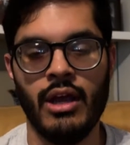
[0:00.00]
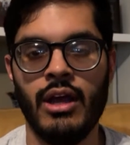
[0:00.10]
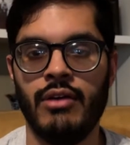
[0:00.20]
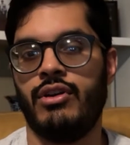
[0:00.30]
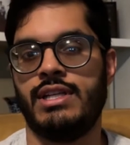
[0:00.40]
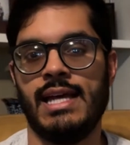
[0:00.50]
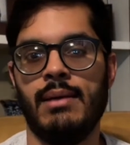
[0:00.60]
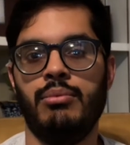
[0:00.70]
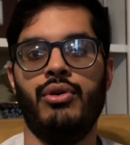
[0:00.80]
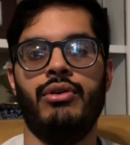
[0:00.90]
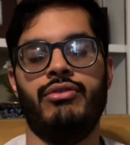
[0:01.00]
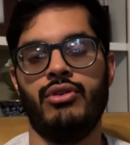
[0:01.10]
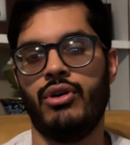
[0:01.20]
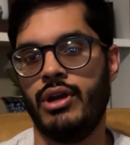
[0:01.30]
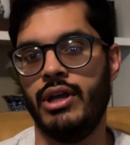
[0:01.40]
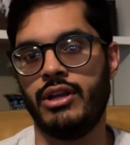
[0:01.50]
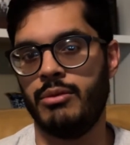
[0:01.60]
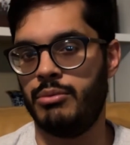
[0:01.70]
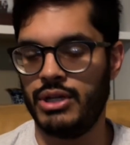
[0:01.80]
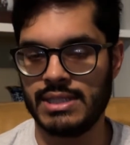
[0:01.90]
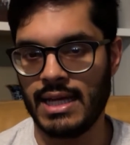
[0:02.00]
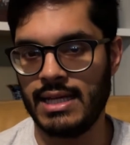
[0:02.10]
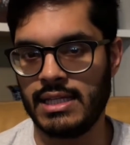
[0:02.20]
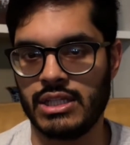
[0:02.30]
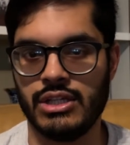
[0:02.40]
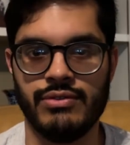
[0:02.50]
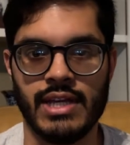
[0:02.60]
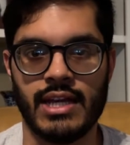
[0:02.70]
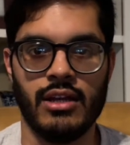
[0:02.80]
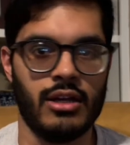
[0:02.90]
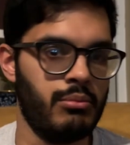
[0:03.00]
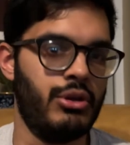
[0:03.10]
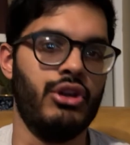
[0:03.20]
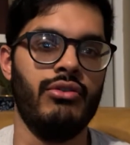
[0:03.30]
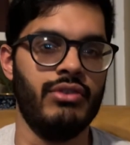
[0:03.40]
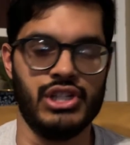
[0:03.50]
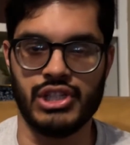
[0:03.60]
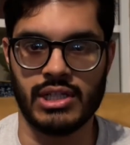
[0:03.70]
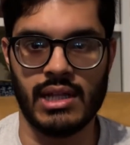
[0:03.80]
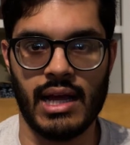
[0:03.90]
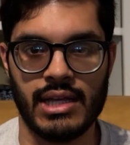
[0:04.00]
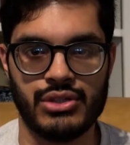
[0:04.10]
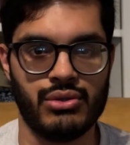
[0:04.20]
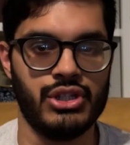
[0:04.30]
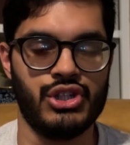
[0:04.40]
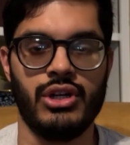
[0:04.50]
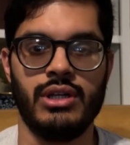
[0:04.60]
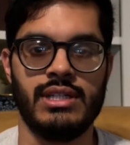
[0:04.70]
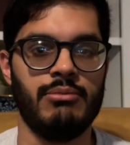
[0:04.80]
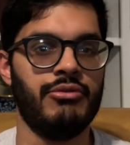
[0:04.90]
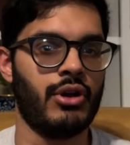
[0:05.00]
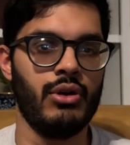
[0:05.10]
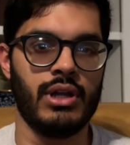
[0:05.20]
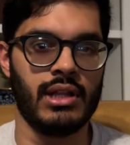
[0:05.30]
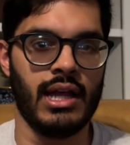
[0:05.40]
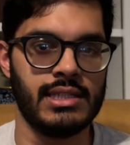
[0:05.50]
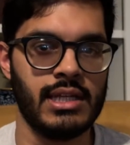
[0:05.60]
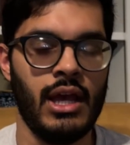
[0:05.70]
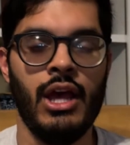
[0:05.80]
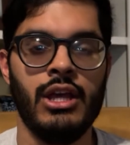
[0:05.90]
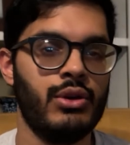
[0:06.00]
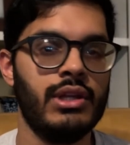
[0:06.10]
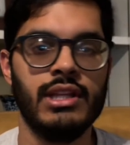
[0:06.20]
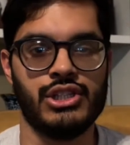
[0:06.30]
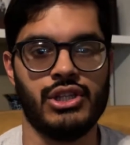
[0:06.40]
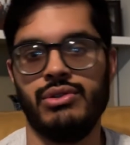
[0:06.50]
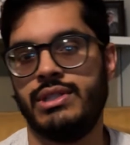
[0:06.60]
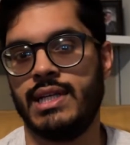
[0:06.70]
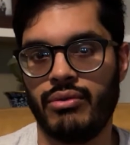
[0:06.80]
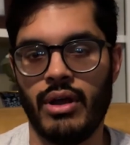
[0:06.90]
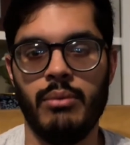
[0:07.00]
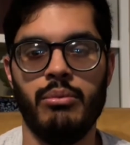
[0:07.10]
For example, if you're in computer science and you've taken a computer vision class or a certain type of coding class, you can list those things.